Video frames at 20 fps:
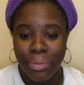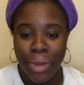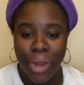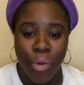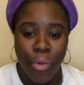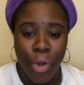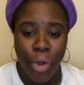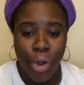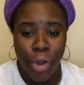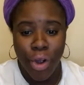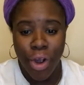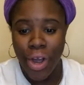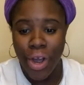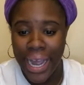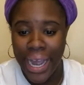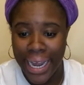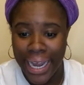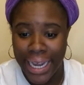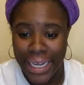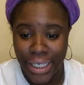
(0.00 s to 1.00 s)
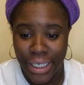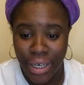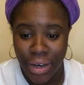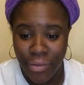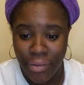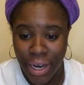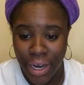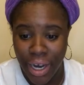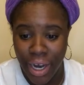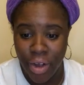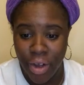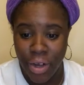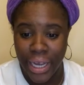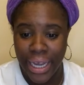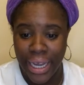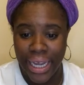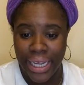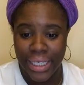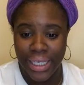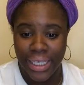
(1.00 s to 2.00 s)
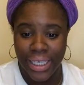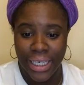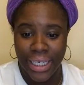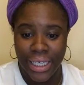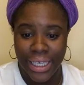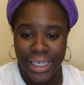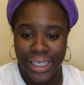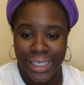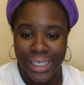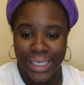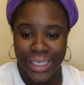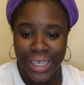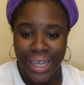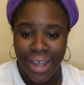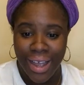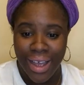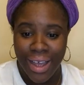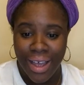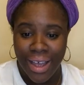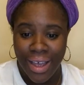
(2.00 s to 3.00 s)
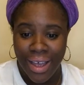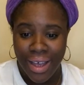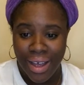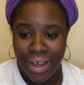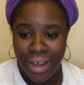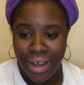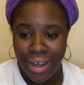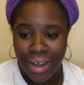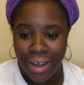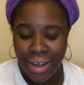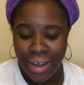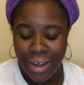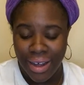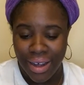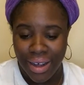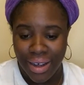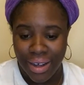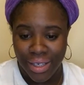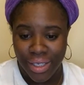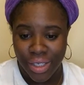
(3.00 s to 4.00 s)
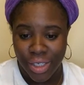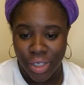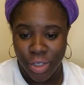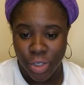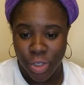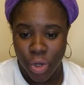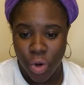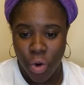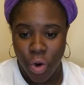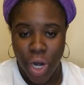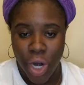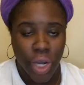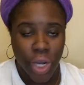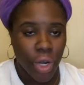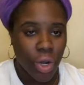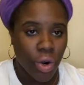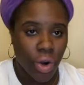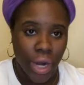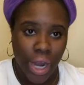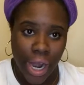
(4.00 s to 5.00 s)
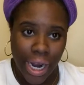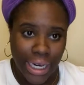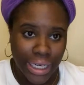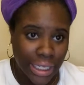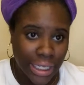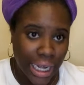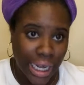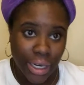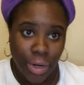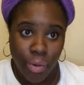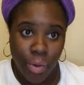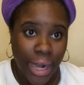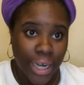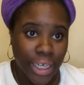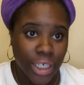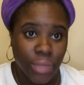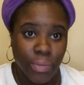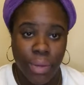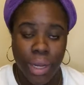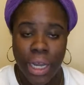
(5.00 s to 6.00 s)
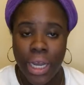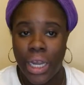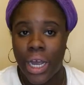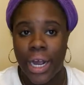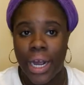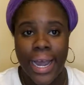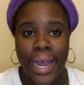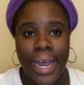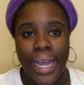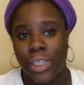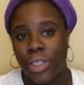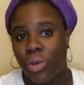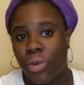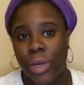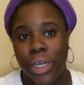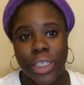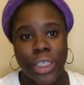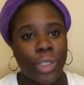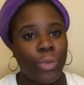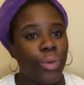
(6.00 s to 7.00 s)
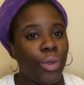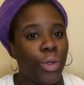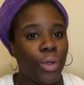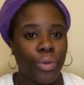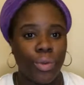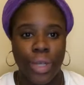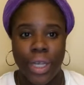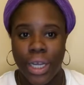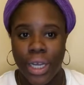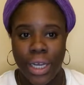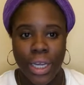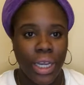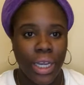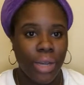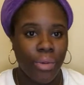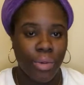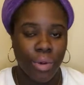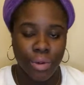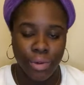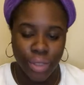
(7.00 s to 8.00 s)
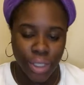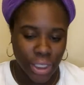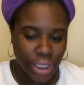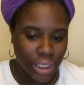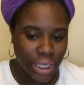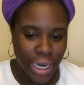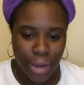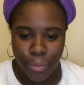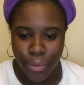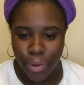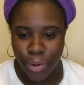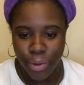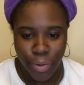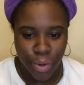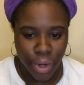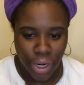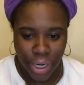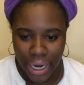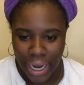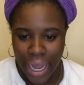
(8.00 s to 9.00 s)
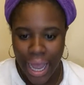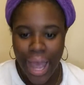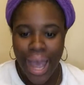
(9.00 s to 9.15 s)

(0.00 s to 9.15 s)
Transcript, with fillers: we're gonna go ahead and get into the video and get into this uh tutorial or y'all can just kind of watch me y'all can ask questions we're gonna kiki we're gonna chit chat we're gonna do all that